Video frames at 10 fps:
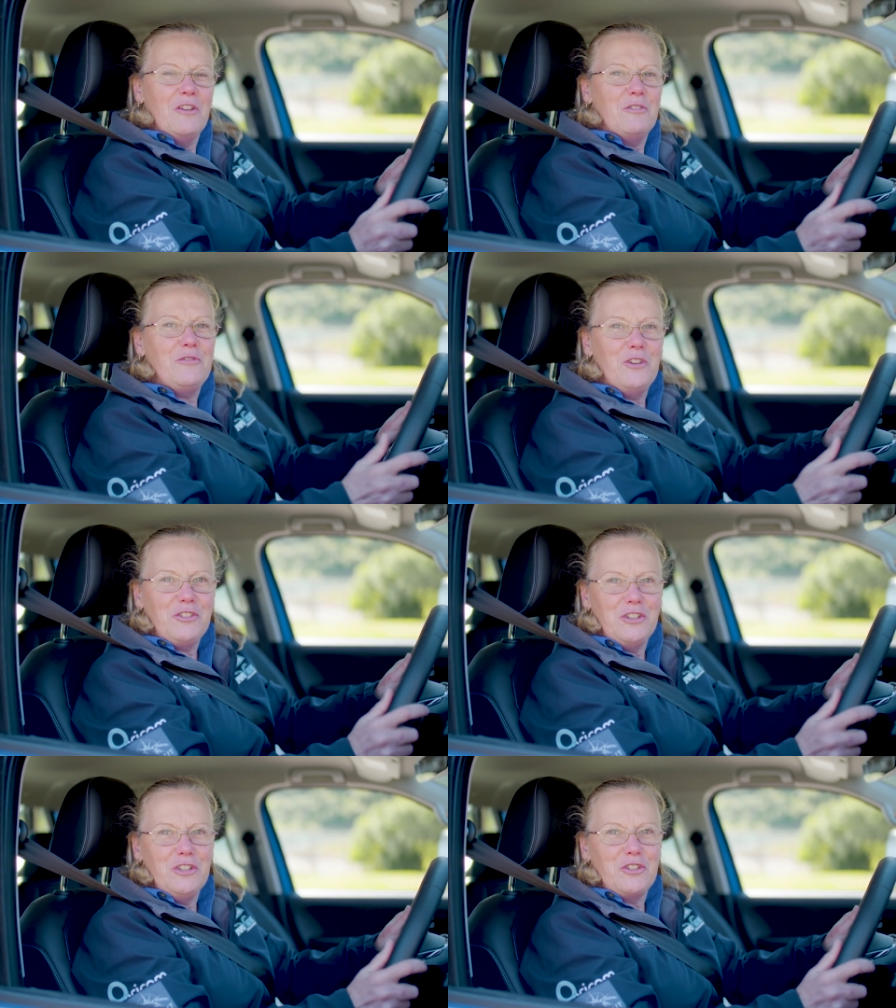
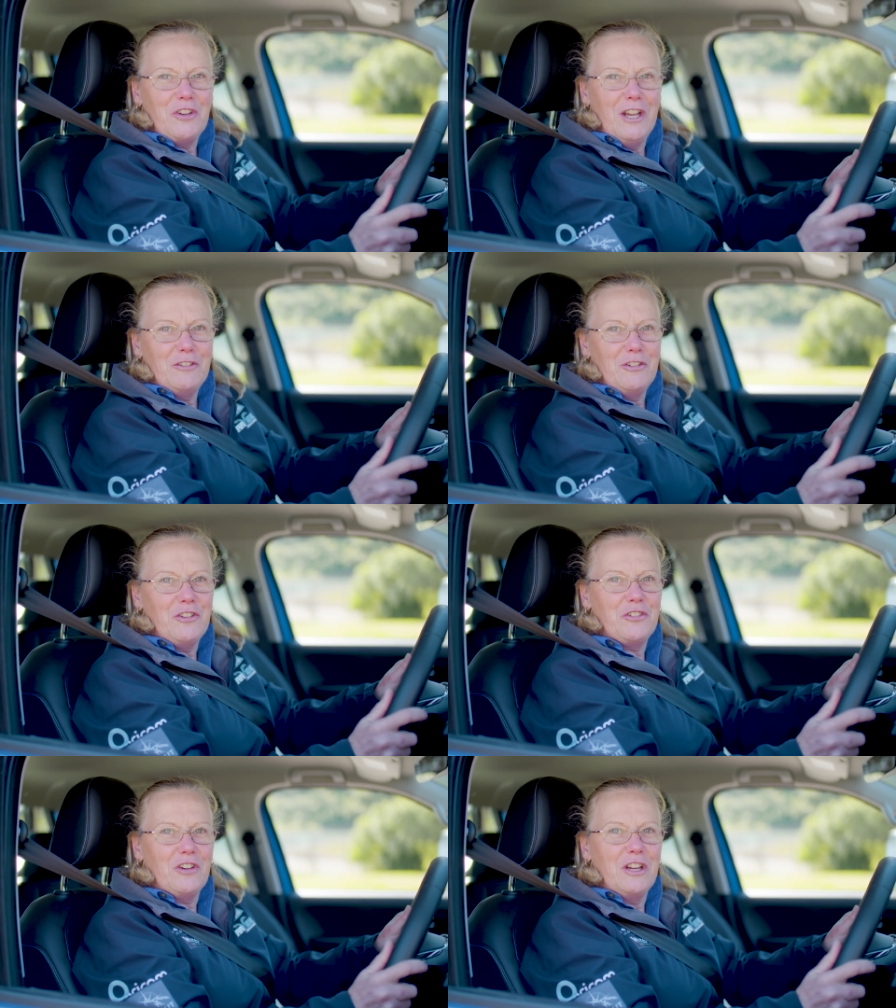Reversing your trailer in a
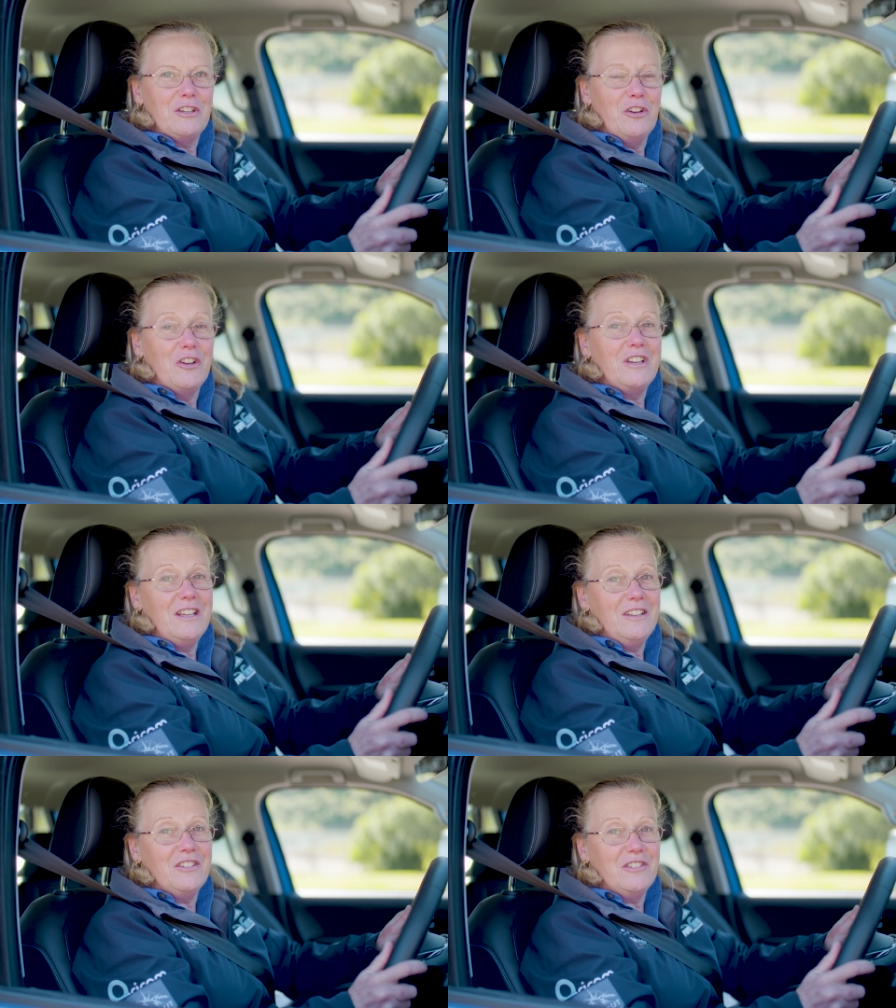straight line
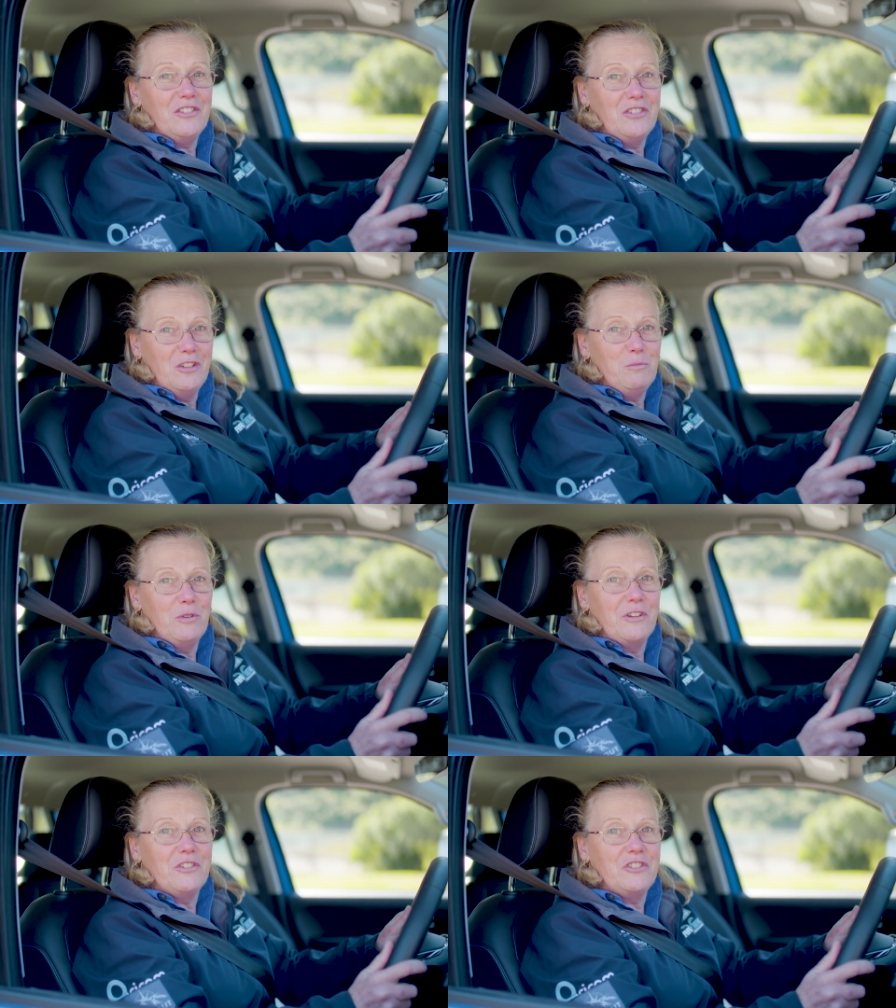isn't as
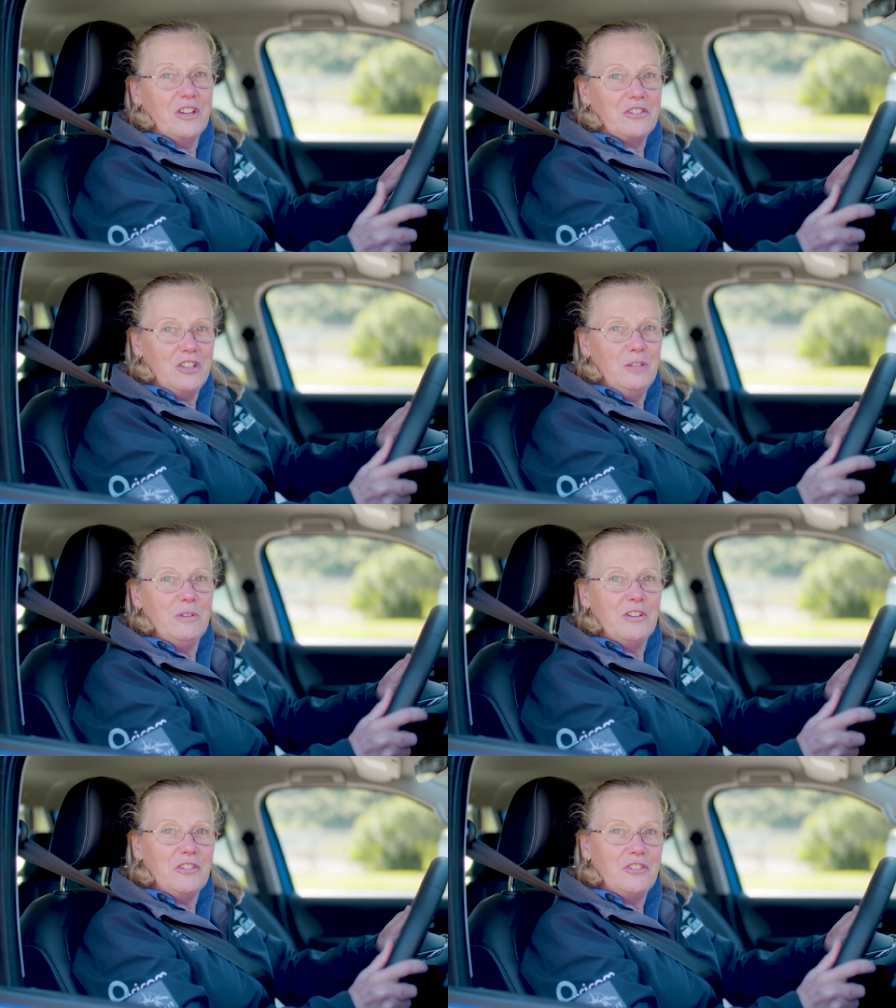simple as just
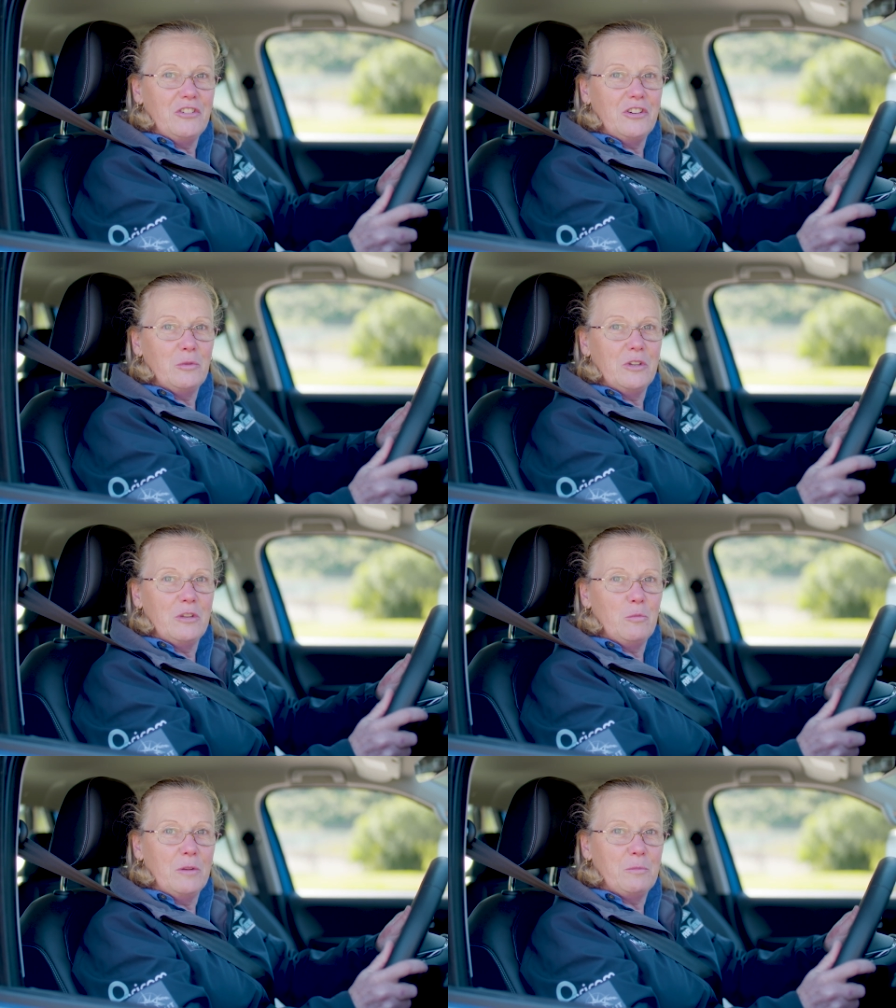keeping the steering wheel
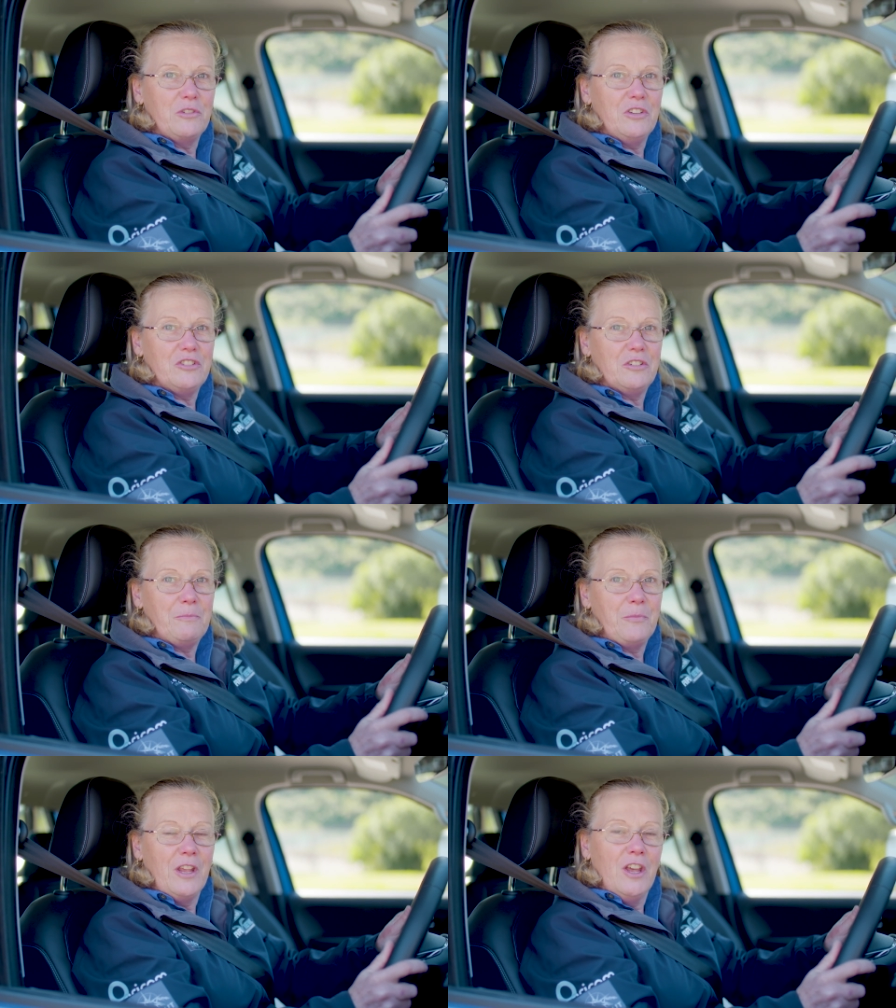in one position.